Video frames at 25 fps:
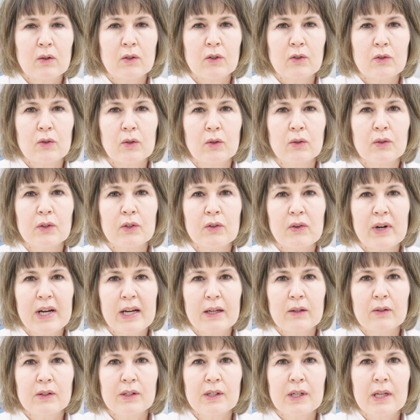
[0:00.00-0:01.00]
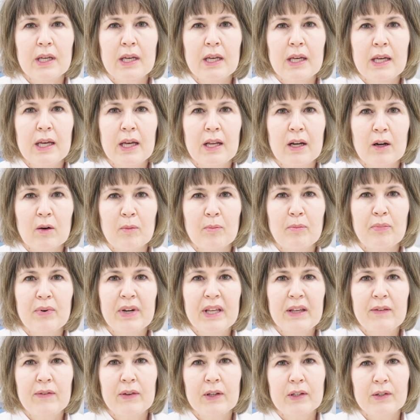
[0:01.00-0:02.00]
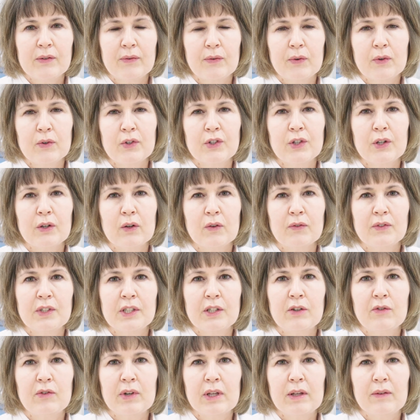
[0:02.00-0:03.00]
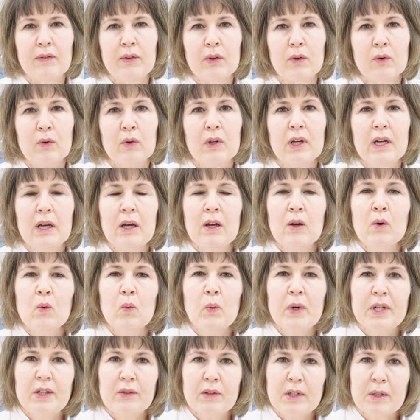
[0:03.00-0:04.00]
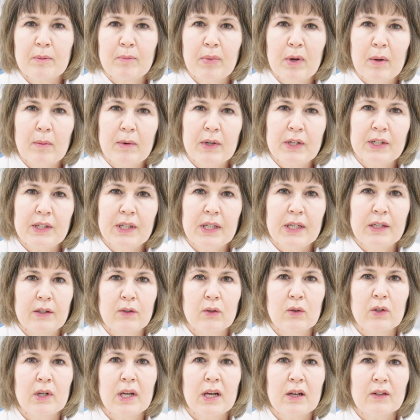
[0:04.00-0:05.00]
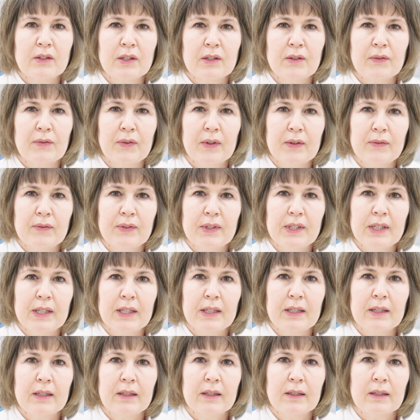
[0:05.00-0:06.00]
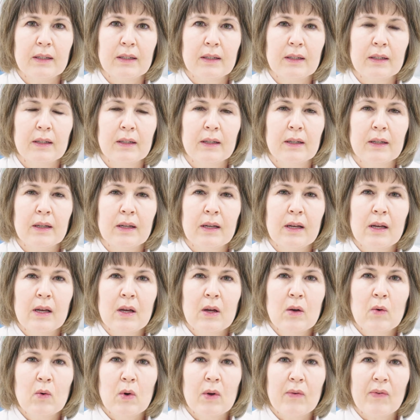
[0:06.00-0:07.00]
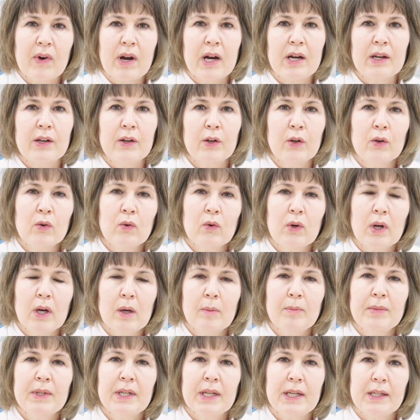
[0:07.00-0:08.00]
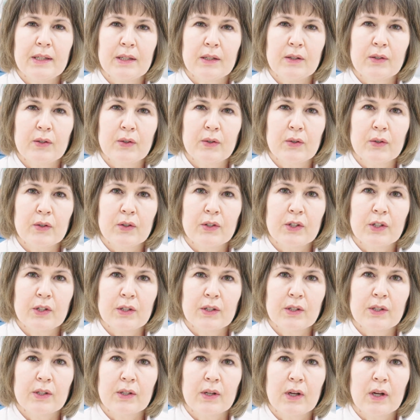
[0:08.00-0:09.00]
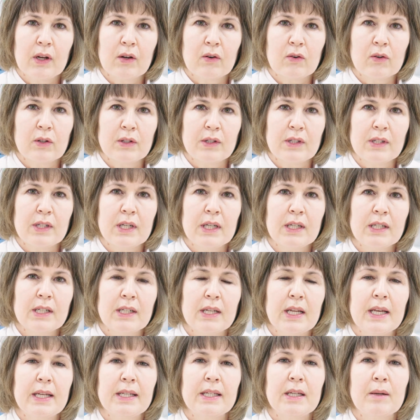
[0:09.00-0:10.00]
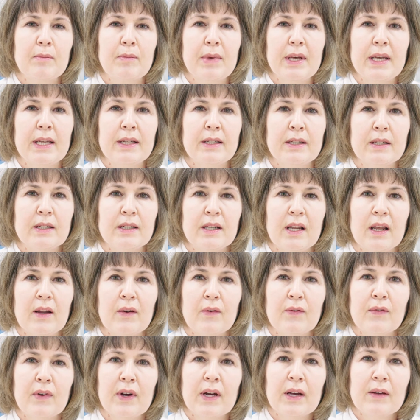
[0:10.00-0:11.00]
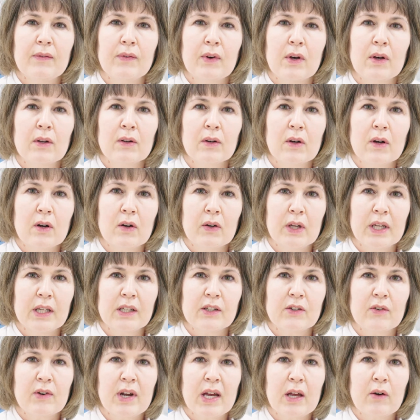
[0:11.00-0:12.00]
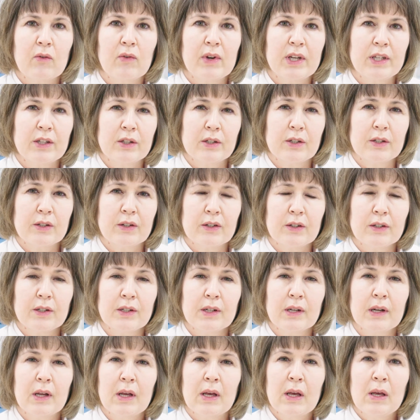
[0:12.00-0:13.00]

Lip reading: controlled trials in our previous version of this review, which was published 2015. With our new updated searches across 6 databases and 5 ongoing trial registers,